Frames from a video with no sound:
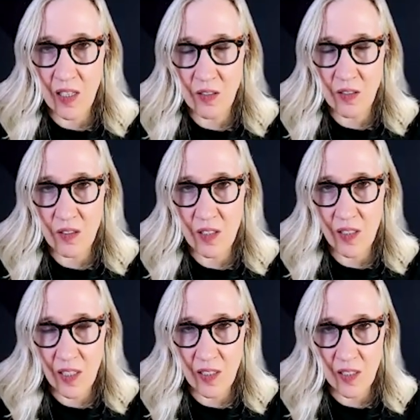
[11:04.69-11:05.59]
and
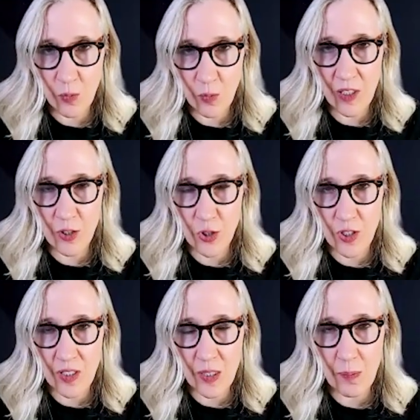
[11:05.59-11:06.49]
Canadian
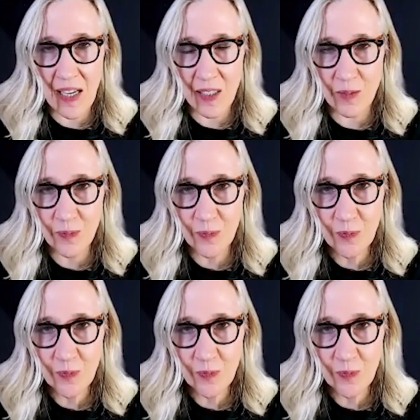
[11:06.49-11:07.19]
relations, Pat?